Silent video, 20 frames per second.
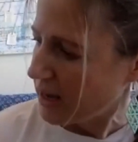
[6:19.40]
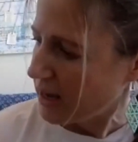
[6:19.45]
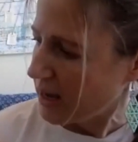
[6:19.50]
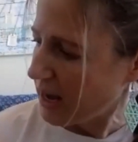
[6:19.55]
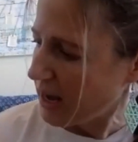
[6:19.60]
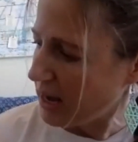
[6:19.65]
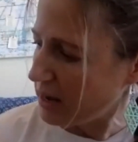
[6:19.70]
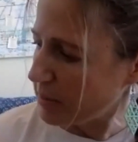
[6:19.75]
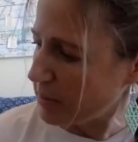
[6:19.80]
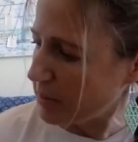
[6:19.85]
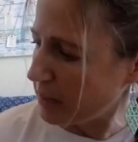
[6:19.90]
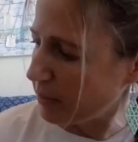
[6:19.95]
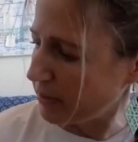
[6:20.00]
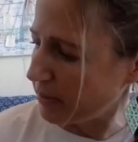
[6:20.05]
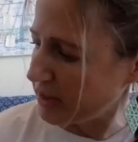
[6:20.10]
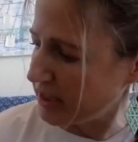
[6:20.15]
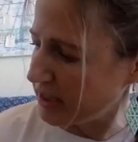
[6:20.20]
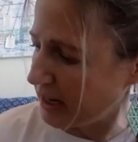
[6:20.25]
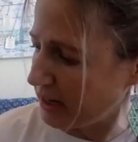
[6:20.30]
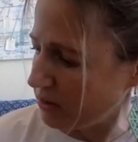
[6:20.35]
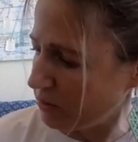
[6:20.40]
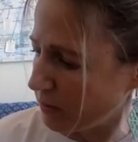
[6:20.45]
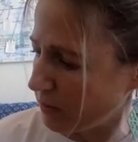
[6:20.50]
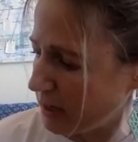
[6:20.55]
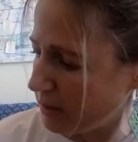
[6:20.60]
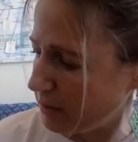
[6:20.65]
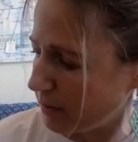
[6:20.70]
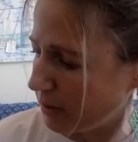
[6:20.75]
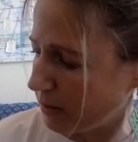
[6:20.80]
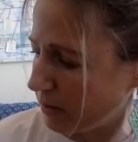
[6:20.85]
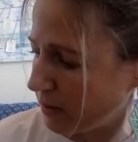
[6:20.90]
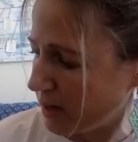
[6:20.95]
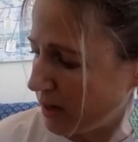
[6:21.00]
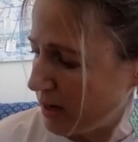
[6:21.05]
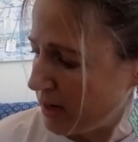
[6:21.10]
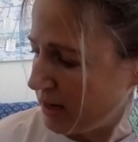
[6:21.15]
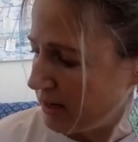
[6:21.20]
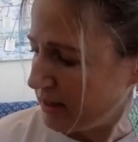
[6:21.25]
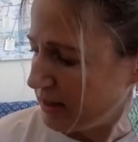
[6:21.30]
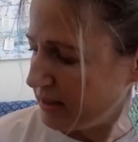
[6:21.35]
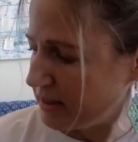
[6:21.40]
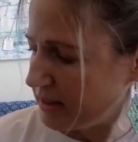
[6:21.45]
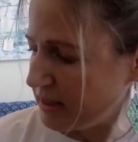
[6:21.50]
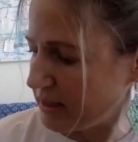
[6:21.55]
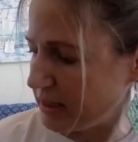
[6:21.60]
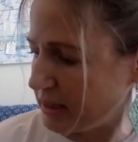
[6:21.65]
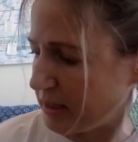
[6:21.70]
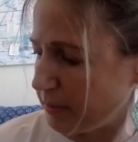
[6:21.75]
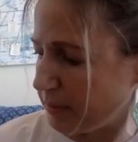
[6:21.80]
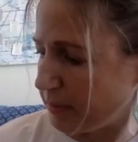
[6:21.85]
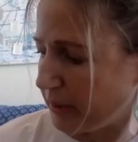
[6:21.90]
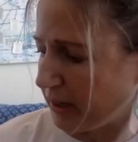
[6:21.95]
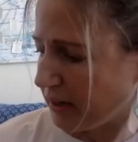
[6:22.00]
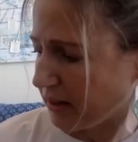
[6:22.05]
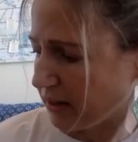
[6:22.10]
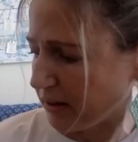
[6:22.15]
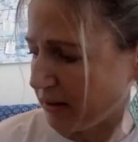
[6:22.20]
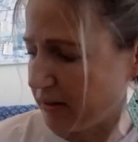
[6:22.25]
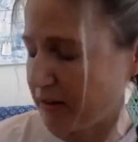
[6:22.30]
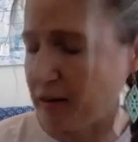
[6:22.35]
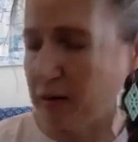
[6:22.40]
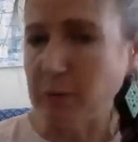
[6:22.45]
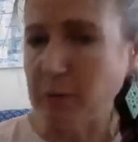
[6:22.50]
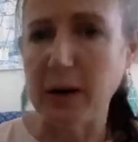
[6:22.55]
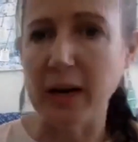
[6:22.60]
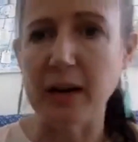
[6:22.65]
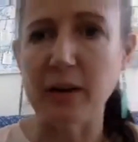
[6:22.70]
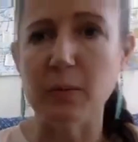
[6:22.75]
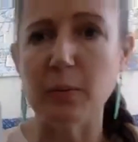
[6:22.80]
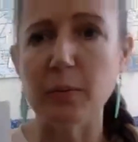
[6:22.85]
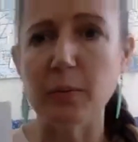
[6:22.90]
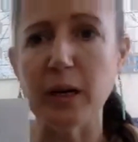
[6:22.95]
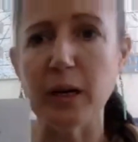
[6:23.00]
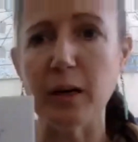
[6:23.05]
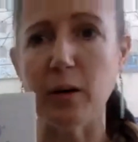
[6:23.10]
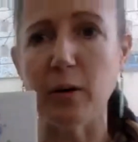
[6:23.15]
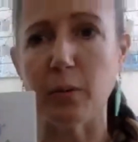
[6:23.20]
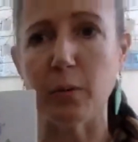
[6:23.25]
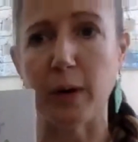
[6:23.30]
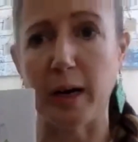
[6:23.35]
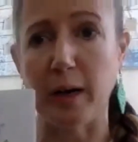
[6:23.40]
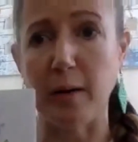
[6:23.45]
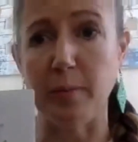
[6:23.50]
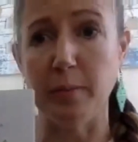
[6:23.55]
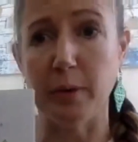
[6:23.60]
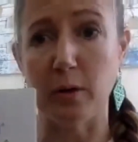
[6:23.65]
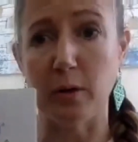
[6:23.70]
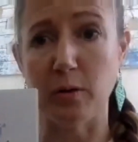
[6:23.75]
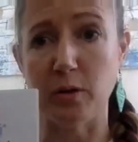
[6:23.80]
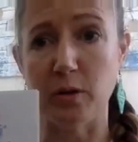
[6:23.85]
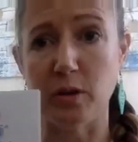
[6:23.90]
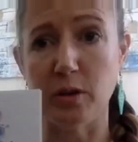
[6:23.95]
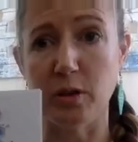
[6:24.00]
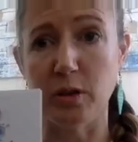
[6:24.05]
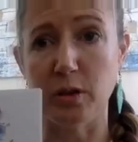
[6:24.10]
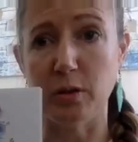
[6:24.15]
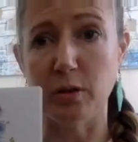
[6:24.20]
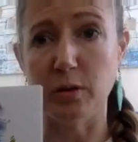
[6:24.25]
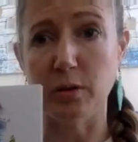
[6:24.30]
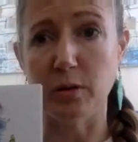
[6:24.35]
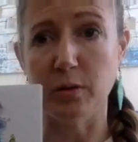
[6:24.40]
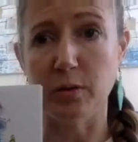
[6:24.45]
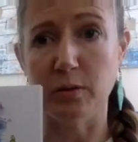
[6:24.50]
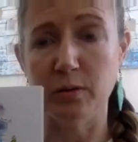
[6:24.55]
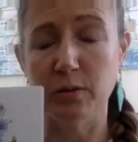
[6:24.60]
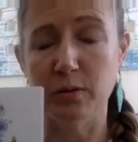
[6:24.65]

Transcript: And my pretend rainbow disappeared the way real rainbows do.